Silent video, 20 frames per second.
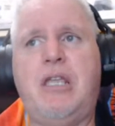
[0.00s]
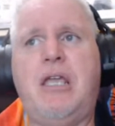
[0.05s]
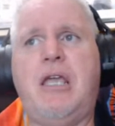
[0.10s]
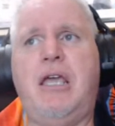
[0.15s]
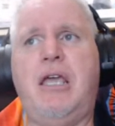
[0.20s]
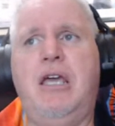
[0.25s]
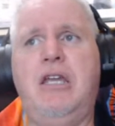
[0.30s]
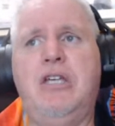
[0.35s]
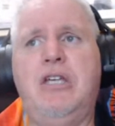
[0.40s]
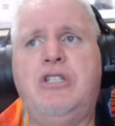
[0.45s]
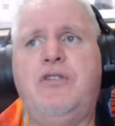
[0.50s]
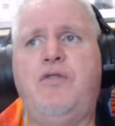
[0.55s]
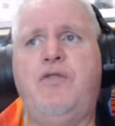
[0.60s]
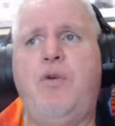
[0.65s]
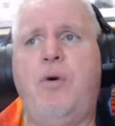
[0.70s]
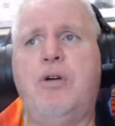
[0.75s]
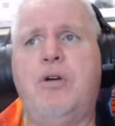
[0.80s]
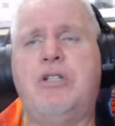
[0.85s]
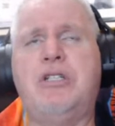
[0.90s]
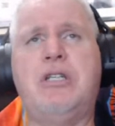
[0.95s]
It is, of
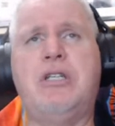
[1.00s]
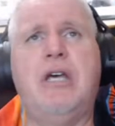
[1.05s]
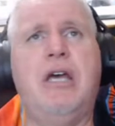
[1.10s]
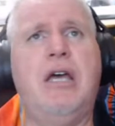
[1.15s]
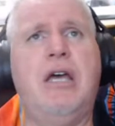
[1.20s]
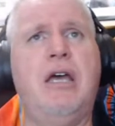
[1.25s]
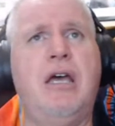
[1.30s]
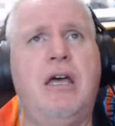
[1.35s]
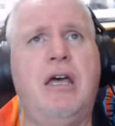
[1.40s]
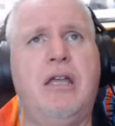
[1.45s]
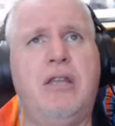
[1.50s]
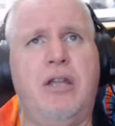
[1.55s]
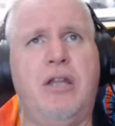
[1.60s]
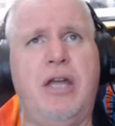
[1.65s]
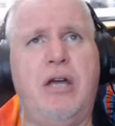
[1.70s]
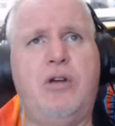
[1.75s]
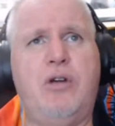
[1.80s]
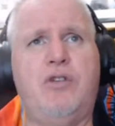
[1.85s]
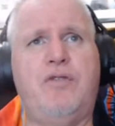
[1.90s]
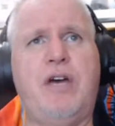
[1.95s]
course, the
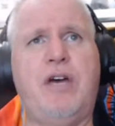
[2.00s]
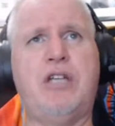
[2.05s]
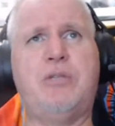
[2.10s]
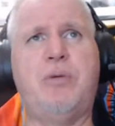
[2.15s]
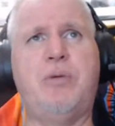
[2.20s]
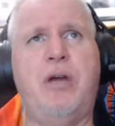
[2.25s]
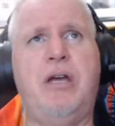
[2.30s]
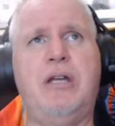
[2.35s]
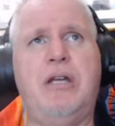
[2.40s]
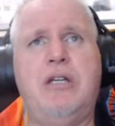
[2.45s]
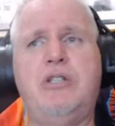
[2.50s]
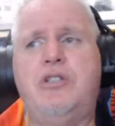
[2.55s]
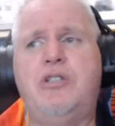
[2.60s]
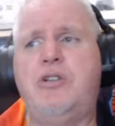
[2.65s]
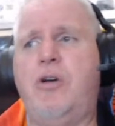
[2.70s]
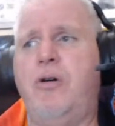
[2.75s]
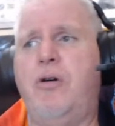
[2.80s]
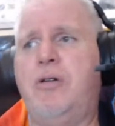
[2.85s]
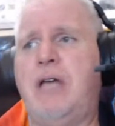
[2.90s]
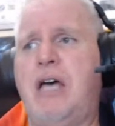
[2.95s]
Lakers Fast Break. It is
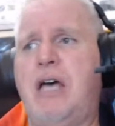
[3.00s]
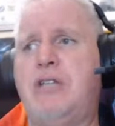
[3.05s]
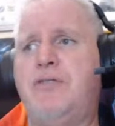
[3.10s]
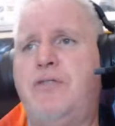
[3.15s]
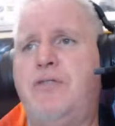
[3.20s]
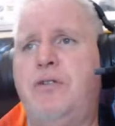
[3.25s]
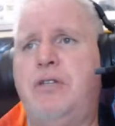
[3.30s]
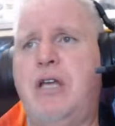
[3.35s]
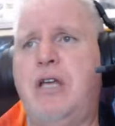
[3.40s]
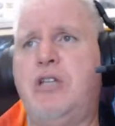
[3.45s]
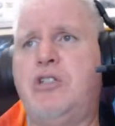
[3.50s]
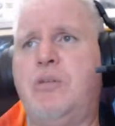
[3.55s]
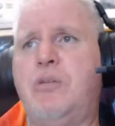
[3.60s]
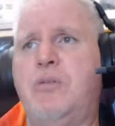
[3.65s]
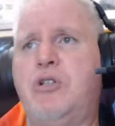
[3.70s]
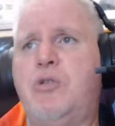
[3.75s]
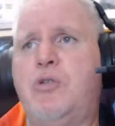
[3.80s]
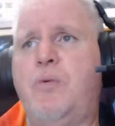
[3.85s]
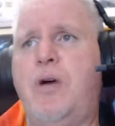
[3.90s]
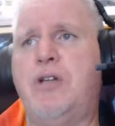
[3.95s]
Gerald Glassford. Thanks so
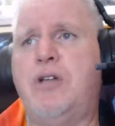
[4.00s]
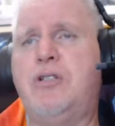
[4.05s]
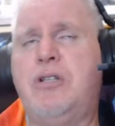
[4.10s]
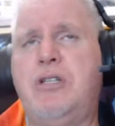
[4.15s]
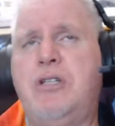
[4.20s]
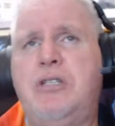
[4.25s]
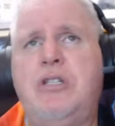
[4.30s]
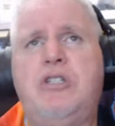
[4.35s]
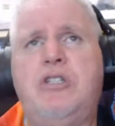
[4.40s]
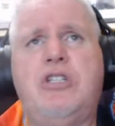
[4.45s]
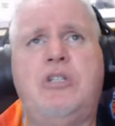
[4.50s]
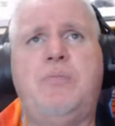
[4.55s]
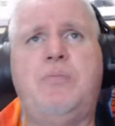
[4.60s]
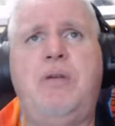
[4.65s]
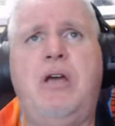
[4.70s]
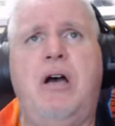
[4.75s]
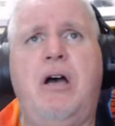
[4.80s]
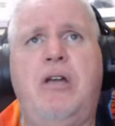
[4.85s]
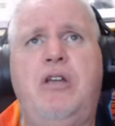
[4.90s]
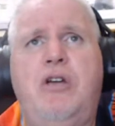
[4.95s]
much for watching, listening. Just
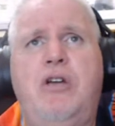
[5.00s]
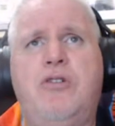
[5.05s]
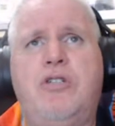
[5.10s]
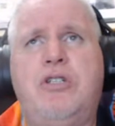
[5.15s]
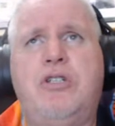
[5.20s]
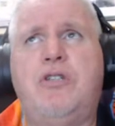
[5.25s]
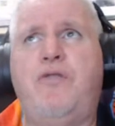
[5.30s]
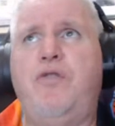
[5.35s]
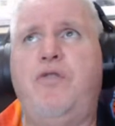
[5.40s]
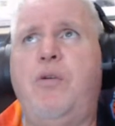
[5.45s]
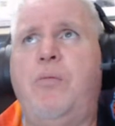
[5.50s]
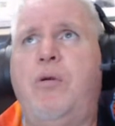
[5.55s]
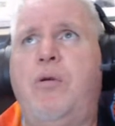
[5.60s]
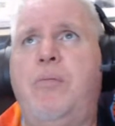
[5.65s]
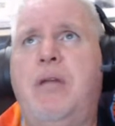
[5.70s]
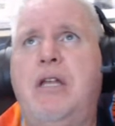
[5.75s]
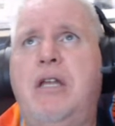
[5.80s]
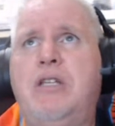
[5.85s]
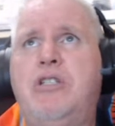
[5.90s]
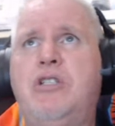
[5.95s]
beyond here, just a few more
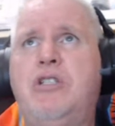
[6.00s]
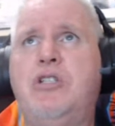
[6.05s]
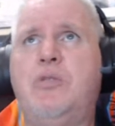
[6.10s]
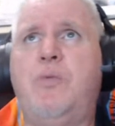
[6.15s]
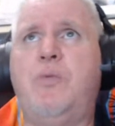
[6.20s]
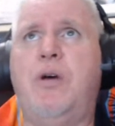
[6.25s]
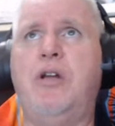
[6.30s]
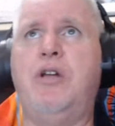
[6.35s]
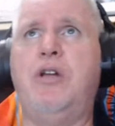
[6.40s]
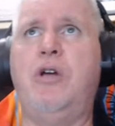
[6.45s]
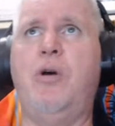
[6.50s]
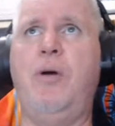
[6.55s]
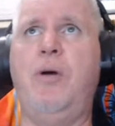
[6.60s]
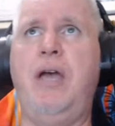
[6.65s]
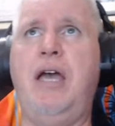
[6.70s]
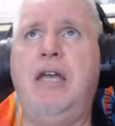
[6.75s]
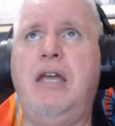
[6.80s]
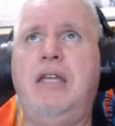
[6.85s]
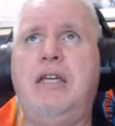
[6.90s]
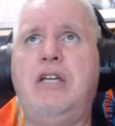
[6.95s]
minutes. Just wanted to go
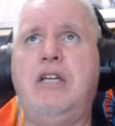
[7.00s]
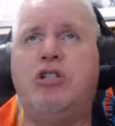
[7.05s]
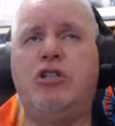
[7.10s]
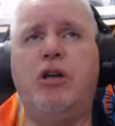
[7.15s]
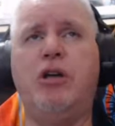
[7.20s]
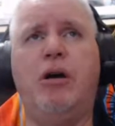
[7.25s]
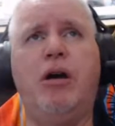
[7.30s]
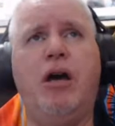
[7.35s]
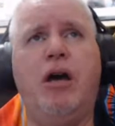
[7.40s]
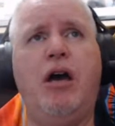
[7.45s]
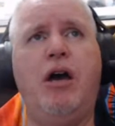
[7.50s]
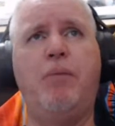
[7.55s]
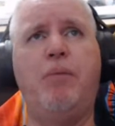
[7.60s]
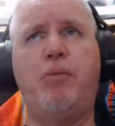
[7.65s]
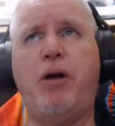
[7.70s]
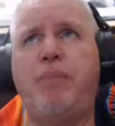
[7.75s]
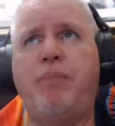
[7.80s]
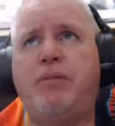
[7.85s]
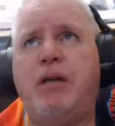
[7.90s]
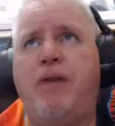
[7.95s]
ahead and get you
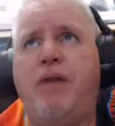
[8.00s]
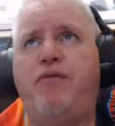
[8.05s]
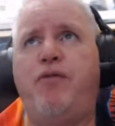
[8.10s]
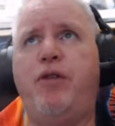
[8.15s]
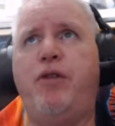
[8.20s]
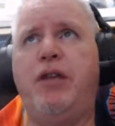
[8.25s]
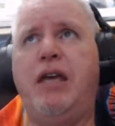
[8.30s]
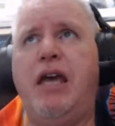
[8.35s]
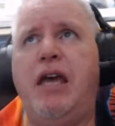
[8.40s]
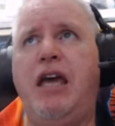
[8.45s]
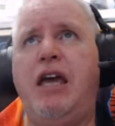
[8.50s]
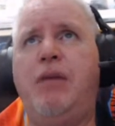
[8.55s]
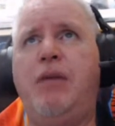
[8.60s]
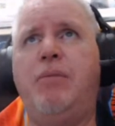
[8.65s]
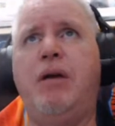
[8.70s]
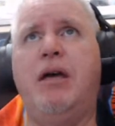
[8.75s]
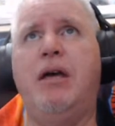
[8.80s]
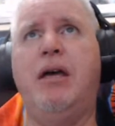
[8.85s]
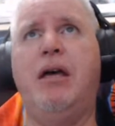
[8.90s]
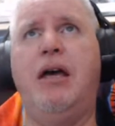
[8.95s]
prepped up for the
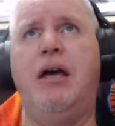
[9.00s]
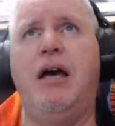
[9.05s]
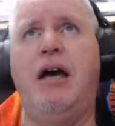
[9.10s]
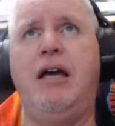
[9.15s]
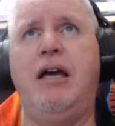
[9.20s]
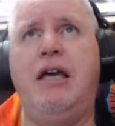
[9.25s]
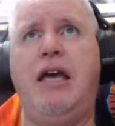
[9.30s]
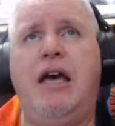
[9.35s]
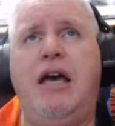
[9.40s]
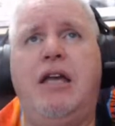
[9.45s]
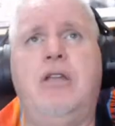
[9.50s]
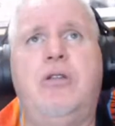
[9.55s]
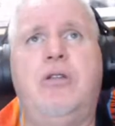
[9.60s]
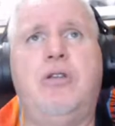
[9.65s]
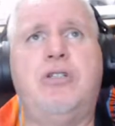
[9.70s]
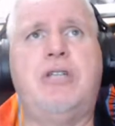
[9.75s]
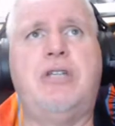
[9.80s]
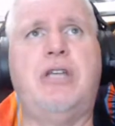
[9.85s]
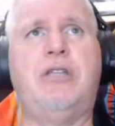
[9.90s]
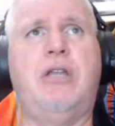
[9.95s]
game. Again, it
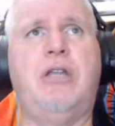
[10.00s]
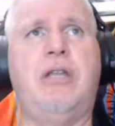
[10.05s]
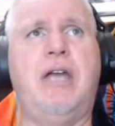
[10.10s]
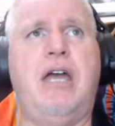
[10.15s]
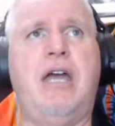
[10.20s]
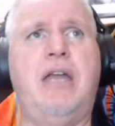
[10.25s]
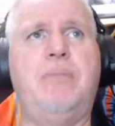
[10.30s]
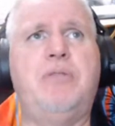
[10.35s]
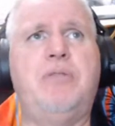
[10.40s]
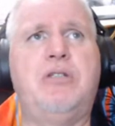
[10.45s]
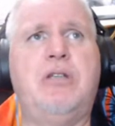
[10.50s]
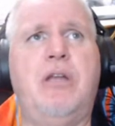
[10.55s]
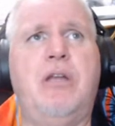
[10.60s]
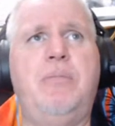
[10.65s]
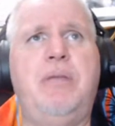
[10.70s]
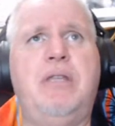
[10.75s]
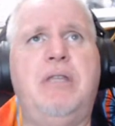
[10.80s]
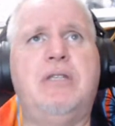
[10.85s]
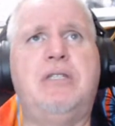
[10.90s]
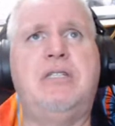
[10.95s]
looks like the lineup is going to
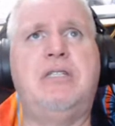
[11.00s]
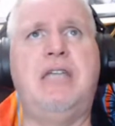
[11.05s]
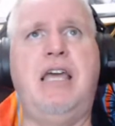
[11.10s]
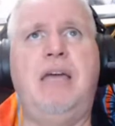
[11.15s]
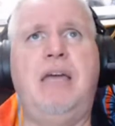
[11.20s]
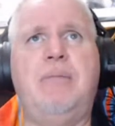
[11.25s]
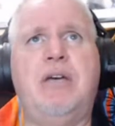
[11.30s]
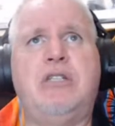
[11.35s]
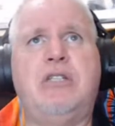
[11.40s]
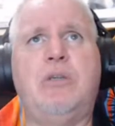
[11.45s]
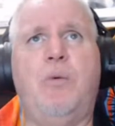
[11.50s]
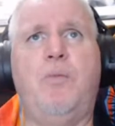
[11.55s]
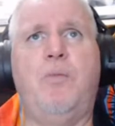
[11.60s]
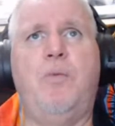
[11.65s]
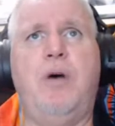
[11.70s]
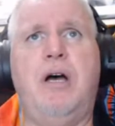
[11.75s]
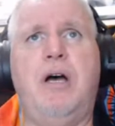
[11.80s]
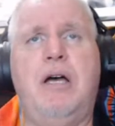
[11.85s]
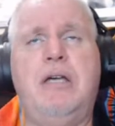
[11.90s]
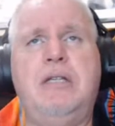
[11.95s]
be the same as it
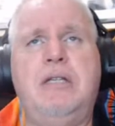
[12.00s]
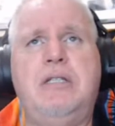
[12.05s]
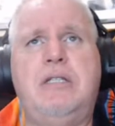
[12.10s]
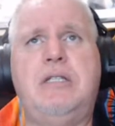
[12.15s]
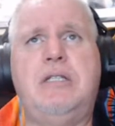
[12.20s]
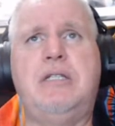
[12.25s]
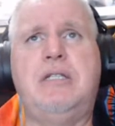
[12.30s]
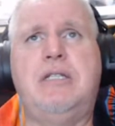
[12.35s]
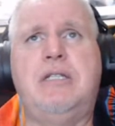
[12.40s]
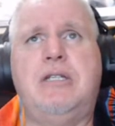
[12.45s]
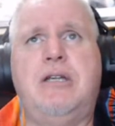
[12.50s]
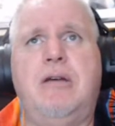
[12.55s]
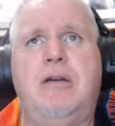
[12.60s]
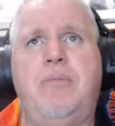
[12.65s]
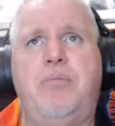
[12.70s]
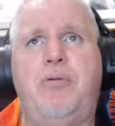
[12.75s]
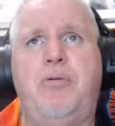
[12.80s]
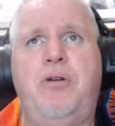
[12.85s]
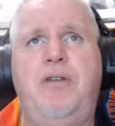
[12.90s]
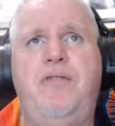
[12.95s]
was
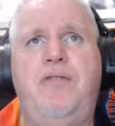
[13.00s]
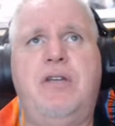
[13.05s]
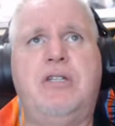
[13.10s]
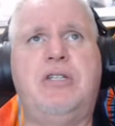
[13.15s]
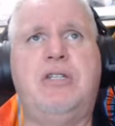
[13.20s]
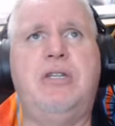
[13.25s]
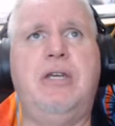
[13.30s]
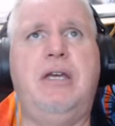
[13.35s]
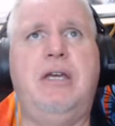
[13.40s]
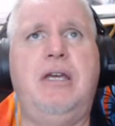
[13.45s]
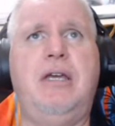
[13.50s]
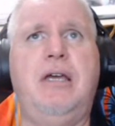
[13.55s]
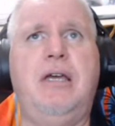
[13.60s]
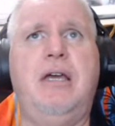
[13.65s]
previously.